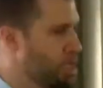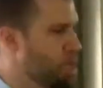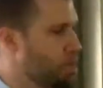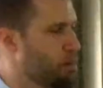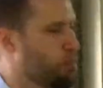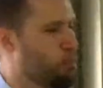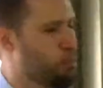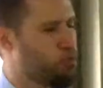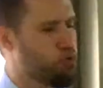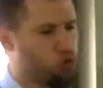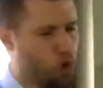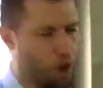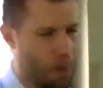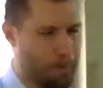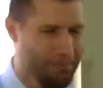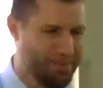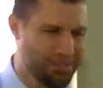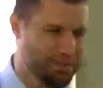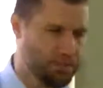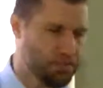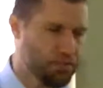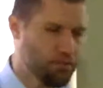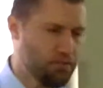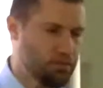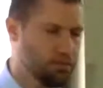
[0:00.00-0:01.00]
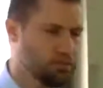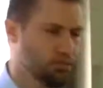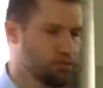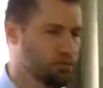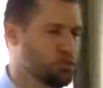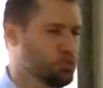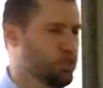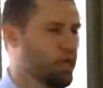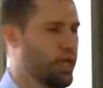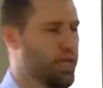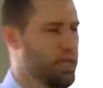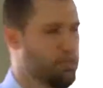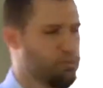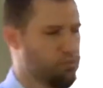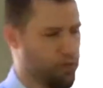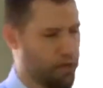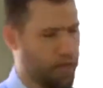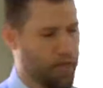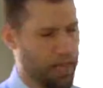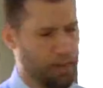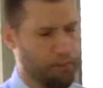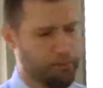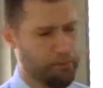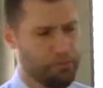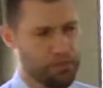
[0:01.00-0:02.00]
made a promise to
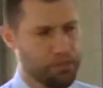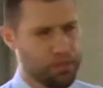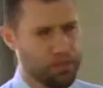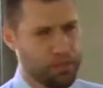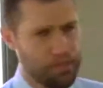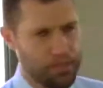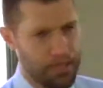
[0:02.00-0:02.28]
Abraham.